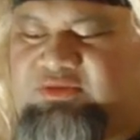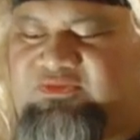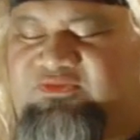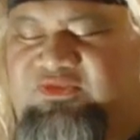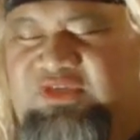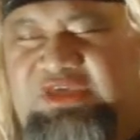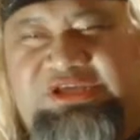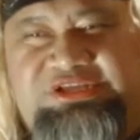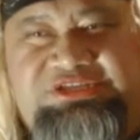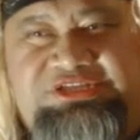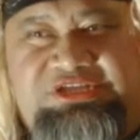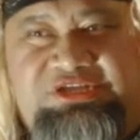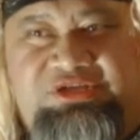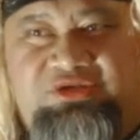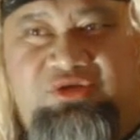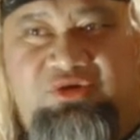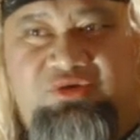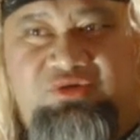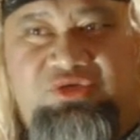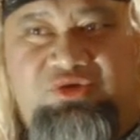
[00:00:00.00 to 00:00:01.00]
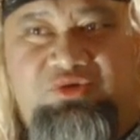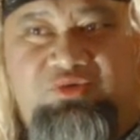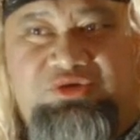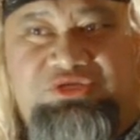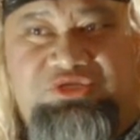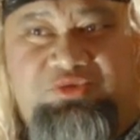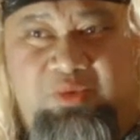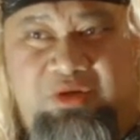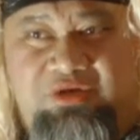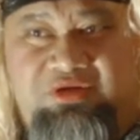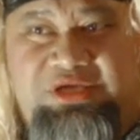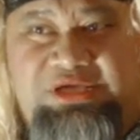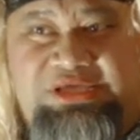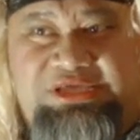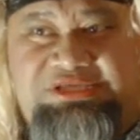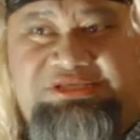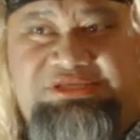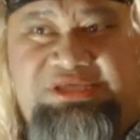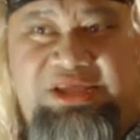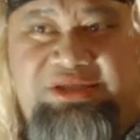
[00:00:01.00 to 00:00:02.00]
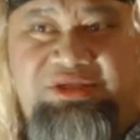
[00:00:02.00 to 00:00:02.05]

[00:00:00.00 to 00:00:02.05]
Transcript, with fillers: V.E. didn't know you was wearing his